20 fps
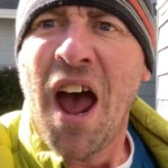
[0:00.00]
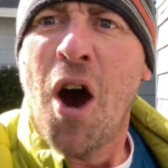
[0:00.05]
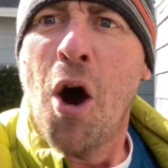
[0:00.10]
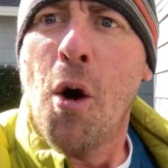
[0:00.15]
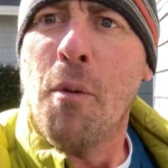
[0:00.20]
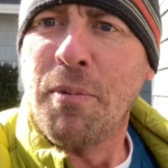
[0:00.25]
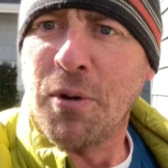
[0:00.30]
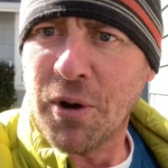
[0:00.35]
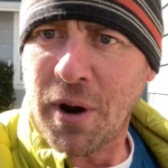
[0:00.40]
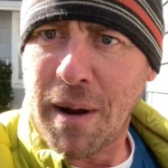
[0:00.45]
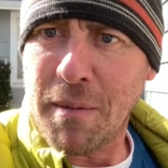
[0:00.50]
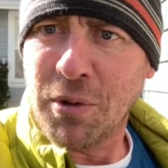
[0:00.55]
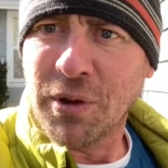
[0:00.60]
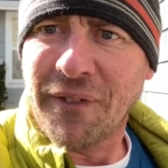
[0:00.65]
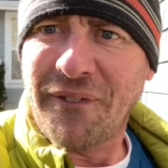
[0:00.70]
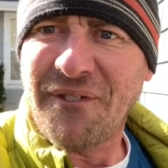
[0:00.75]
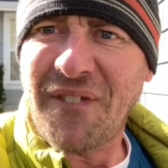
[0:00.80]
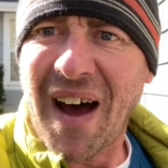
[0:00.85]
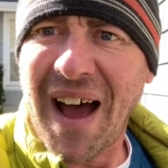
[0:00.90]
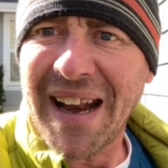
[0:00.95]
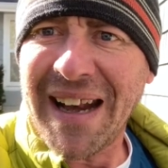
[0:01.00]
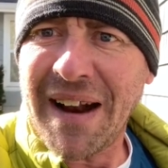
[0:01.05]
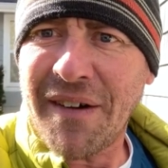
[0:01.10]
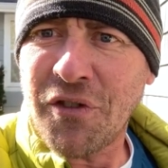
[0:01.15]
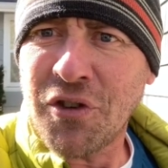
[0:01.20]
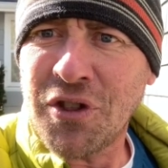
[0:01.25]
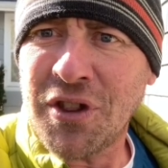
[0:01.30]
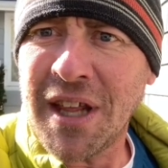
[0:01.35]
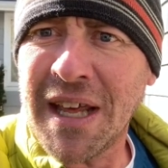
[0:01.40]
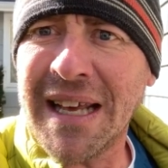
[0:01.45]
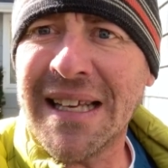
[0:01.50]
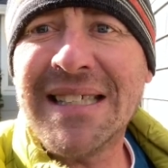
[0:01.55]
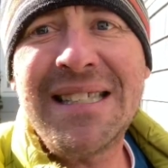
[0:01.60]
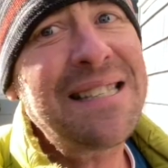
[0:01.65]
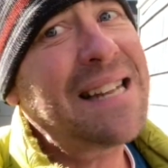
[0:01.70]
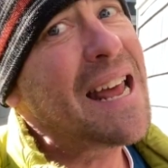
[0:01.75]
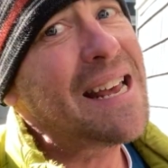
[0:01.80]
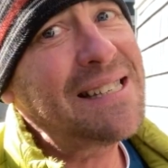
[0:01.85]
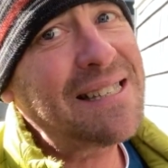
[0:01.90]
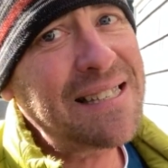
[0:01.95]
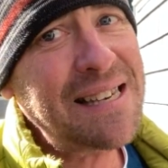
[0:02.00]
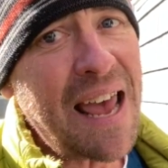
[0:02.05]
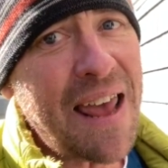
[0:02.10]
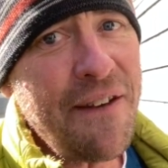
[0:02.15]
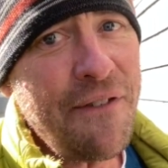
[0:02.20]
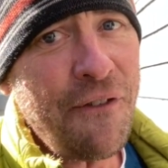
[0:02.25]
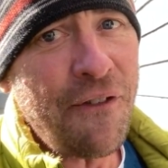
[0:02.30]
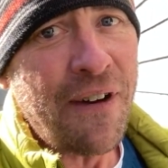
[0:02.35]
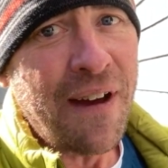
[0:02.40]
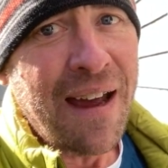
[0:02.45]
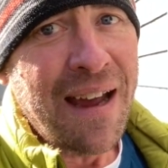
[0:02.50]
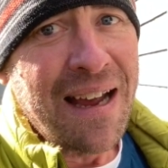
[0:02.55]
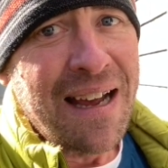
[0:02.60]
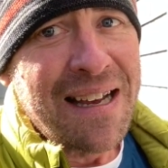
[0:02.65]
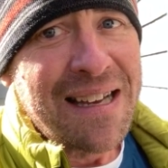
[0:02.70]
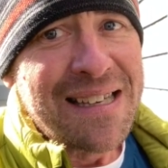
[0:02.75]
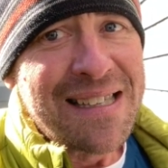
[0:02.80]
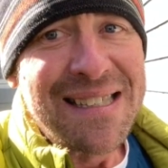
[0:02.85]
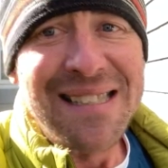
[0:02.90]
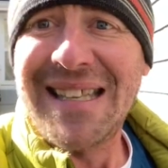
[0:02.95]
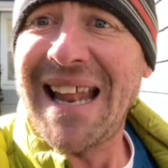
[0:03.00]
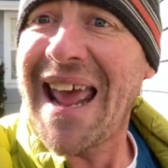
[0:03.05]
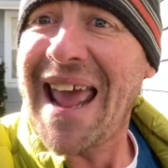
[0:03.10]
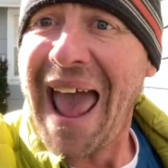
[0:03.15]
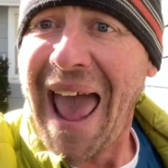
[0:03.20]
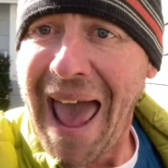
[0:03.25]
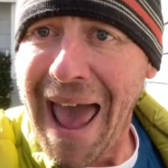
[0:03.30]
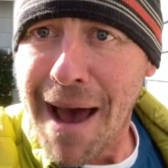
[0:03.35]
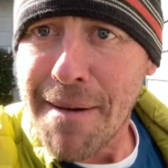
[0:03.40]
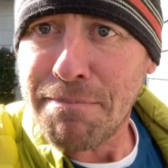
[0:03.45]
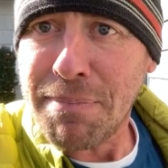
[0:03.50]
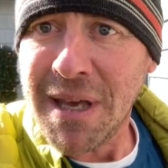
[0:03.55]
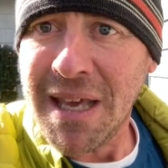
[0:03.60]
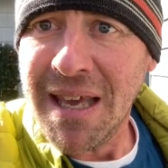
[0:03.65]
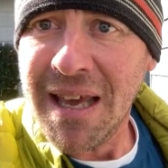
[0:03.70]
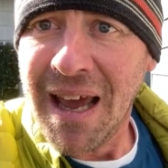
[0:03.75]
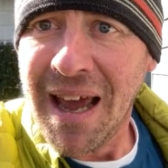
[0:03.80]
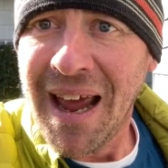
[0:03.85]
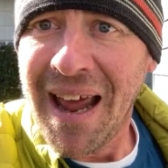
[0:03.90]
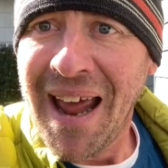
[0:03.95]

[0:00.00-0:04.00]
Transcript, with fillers: Hope you're able to find everything. Stay safe, stay happy,